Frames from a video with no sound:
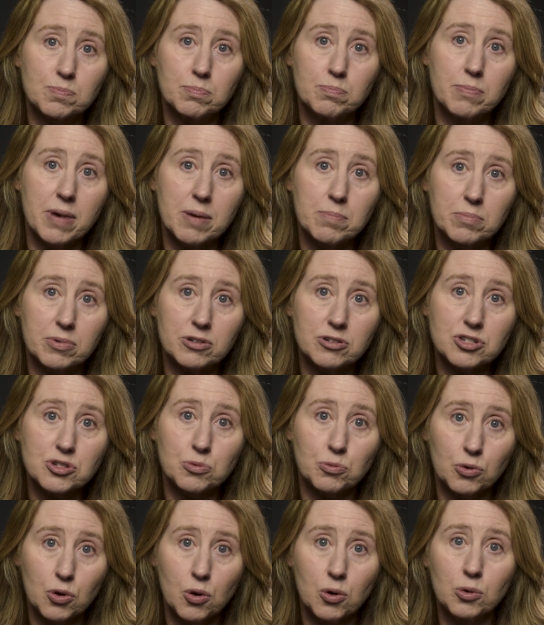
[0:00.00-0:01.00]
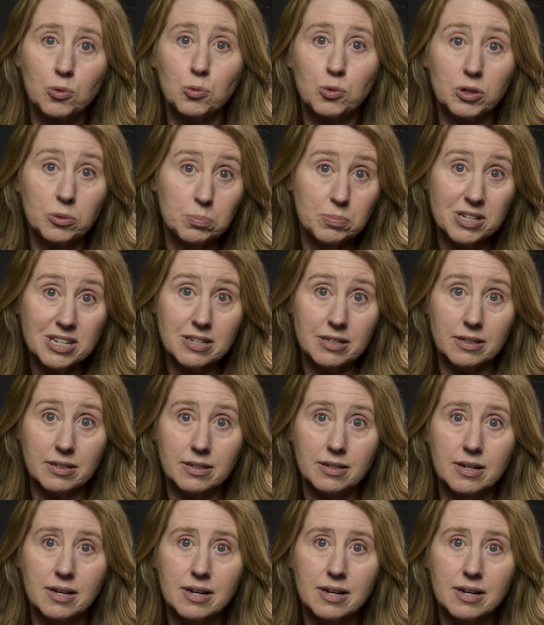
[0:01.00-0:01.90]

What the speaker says: member's role will be.